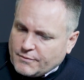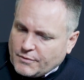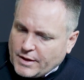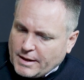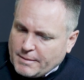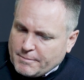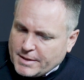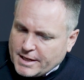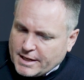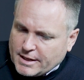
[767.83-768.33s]

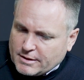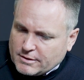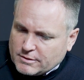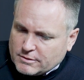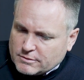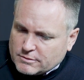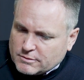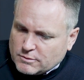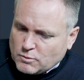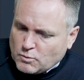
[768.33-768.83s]
and
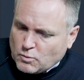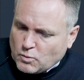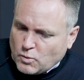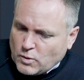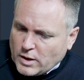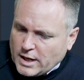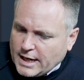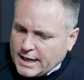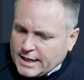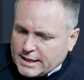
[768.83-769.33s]
being
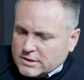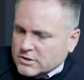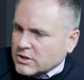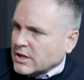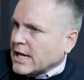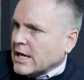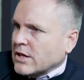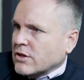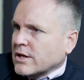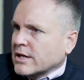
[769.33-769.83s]
willing to
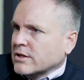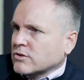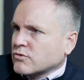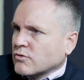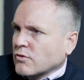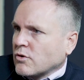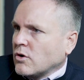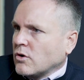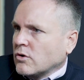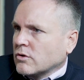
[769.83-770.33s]
get things
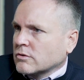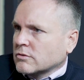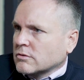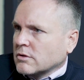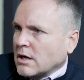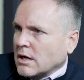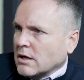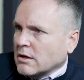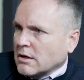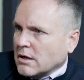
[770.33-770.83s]
wrong
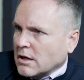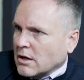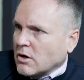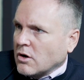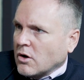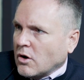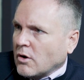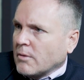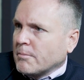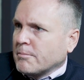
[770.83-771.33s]
a
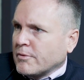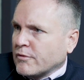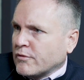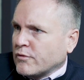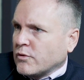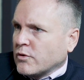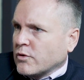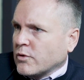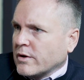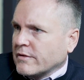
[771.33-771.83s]
lot
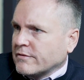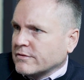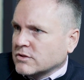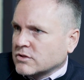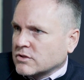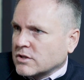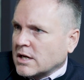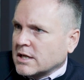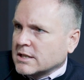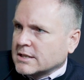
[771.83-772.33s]
before you even
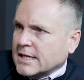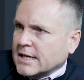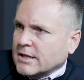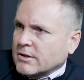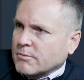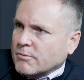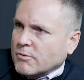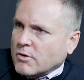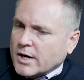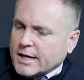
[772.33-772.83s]
start to get
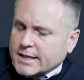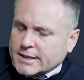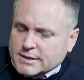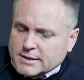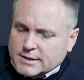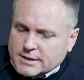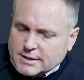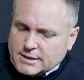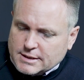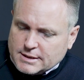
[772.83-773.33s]
them right.
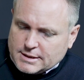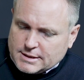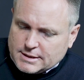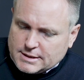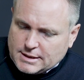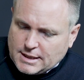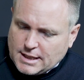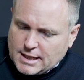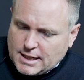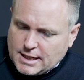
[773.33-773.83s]

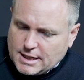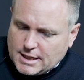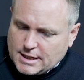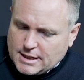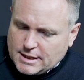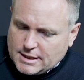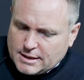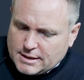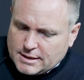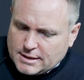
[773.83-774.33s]

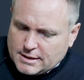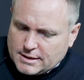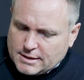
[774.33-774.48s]
I